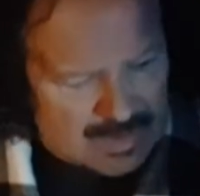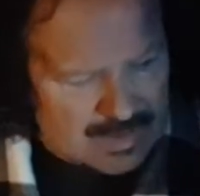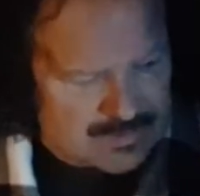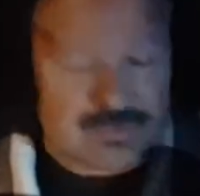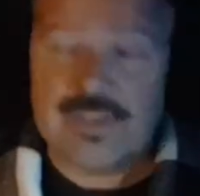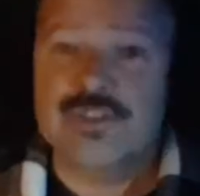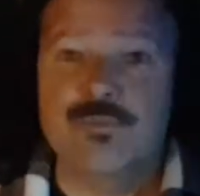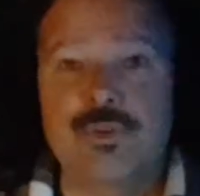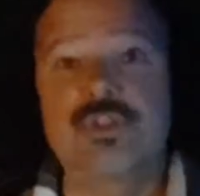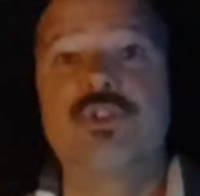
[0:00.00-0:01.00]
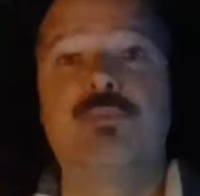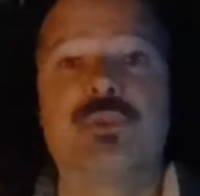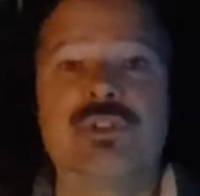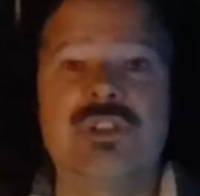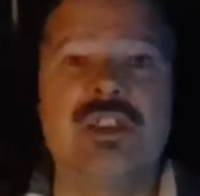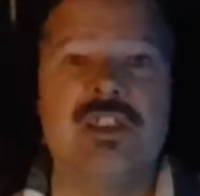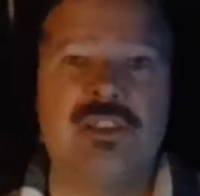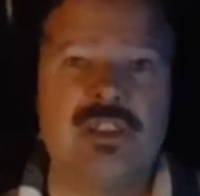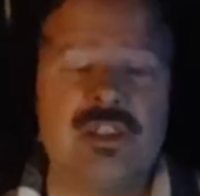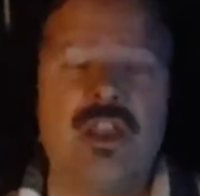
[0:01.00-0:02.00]
that this would supersede
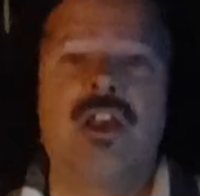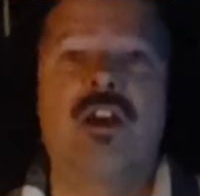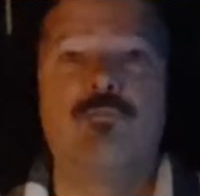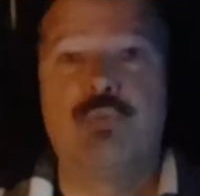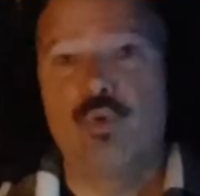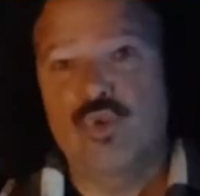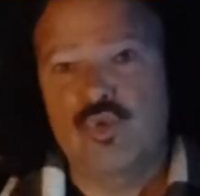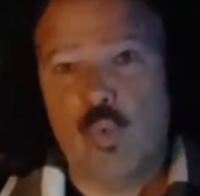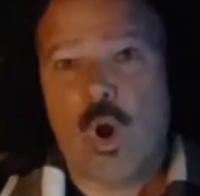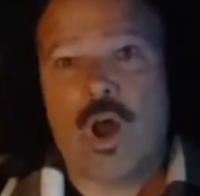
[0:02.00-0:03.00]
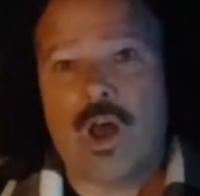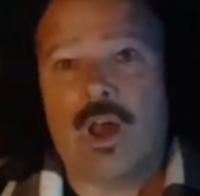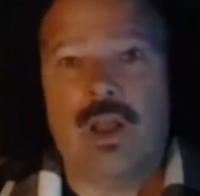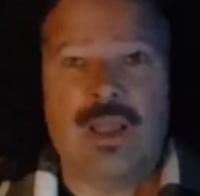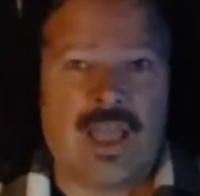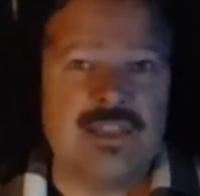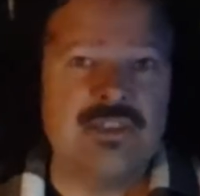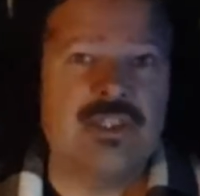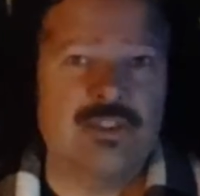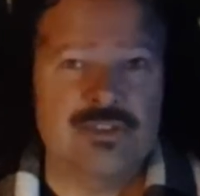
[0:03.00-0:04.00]
the bourgeois
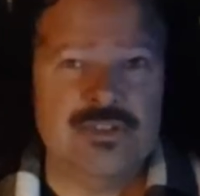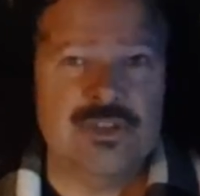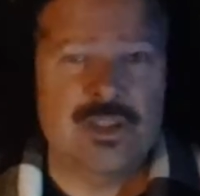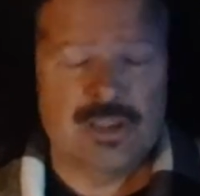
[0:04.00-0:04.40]
ideas